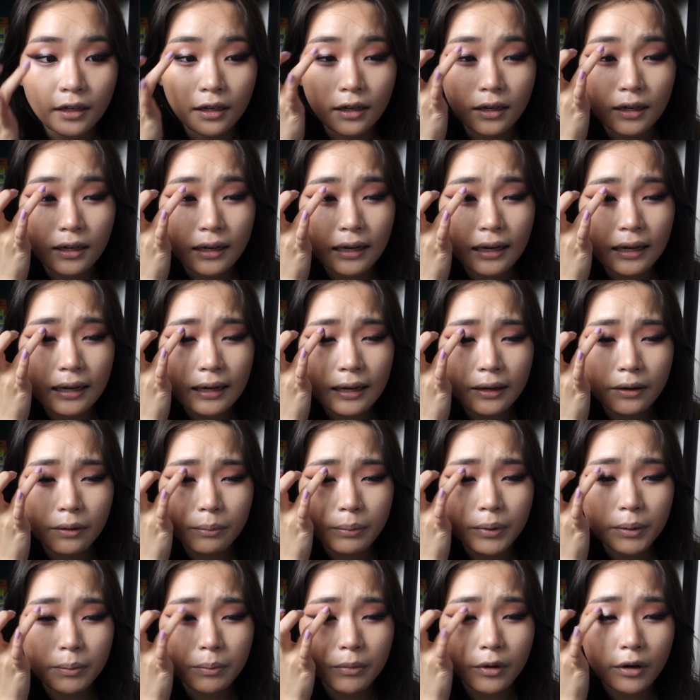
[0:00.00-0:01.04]
A little
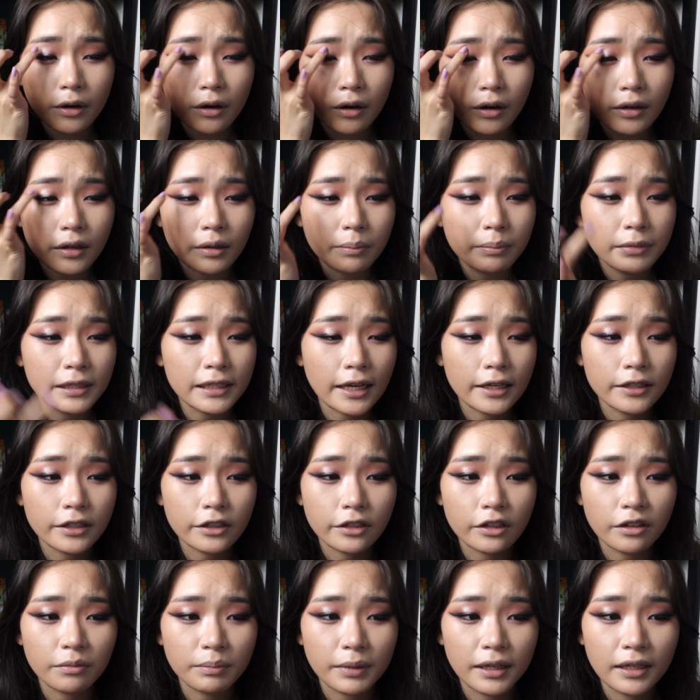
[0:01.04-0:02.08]
bit more on the center
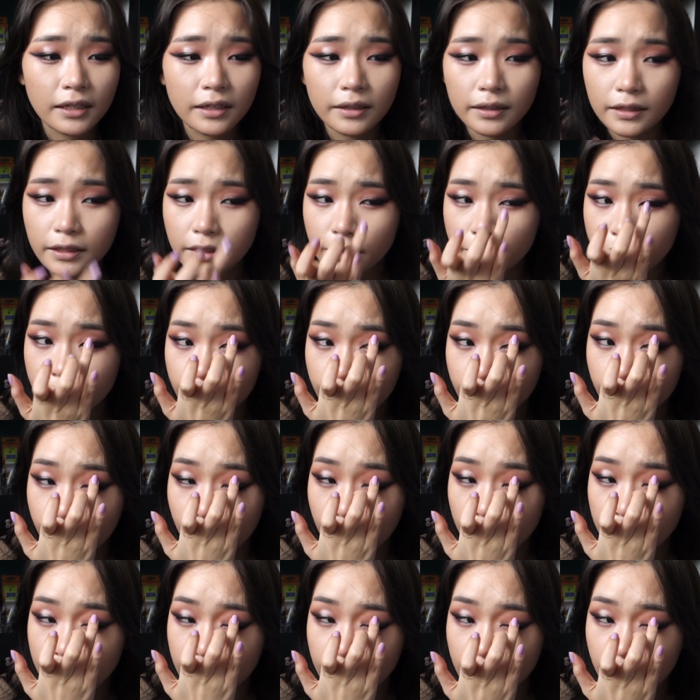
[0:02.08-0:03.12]
of my lids to
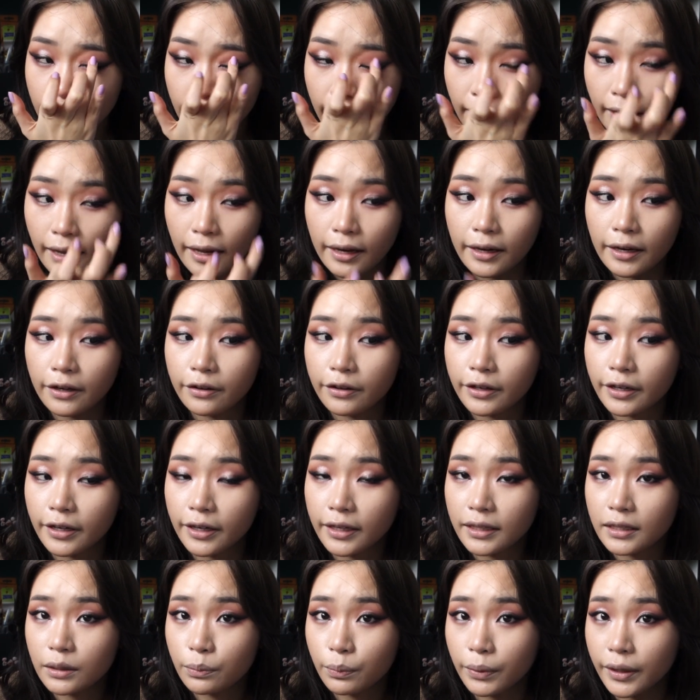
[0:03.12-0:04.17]
brighten that area
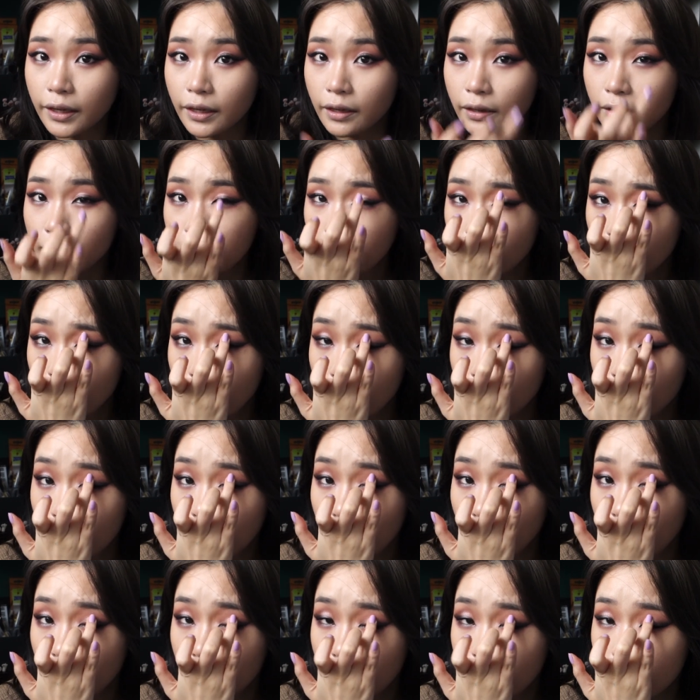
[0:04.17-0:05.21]
as well.
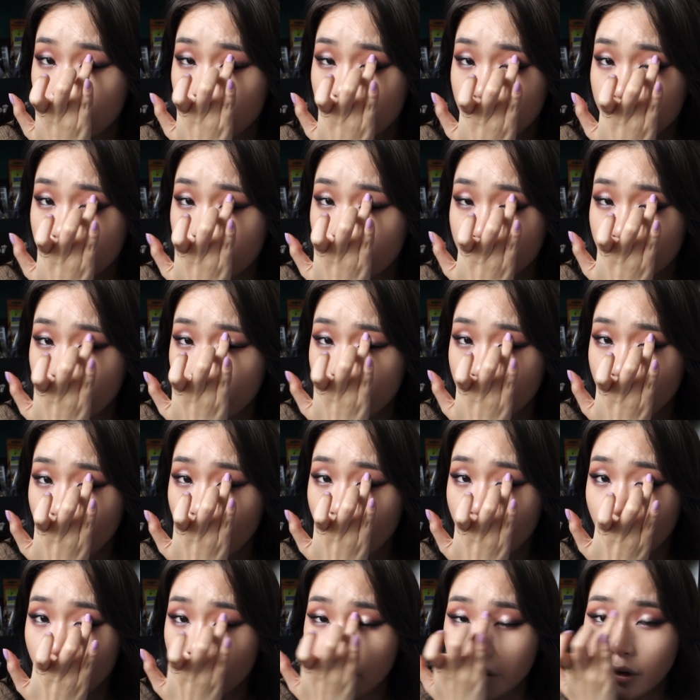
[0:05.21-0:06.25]
This will really
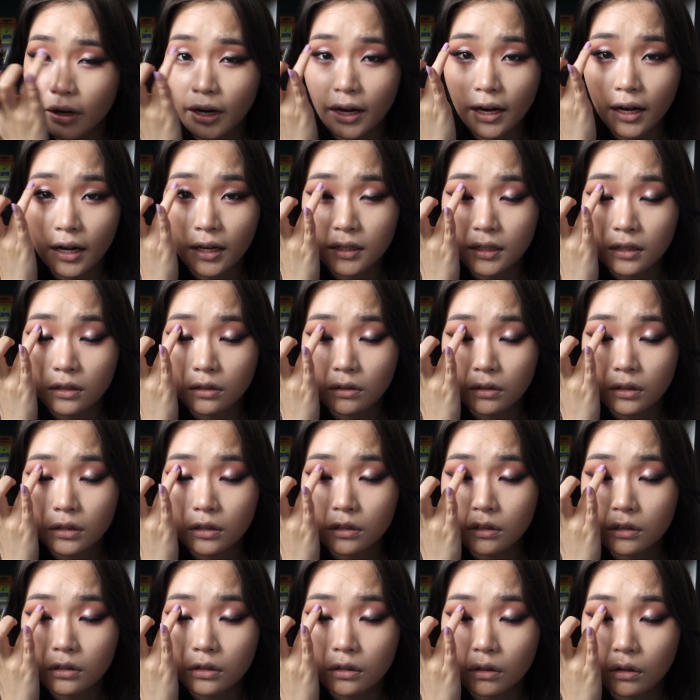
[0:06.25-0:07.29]
help your eyes look
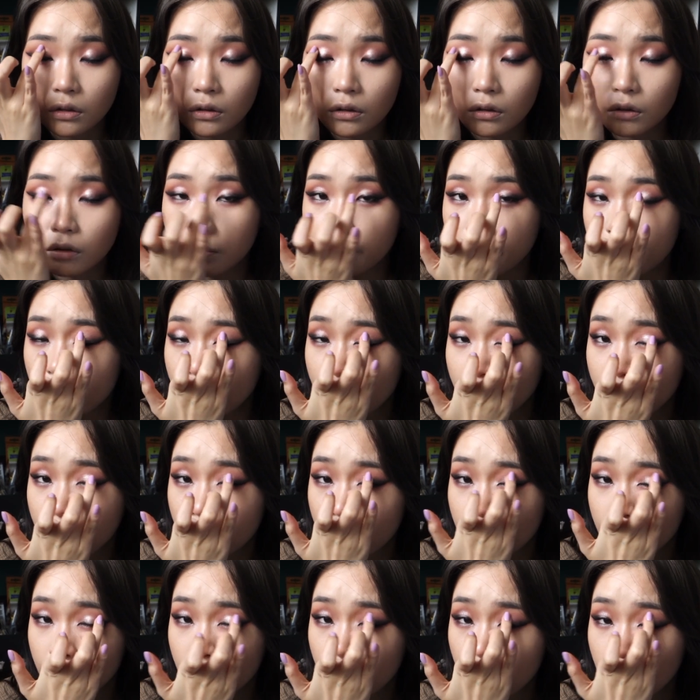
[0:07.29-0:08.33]
so
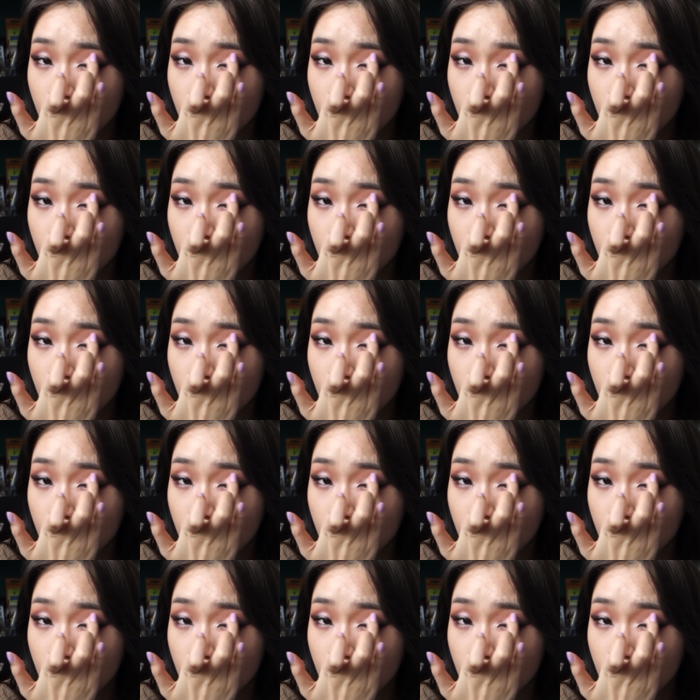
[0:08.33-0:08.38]
big.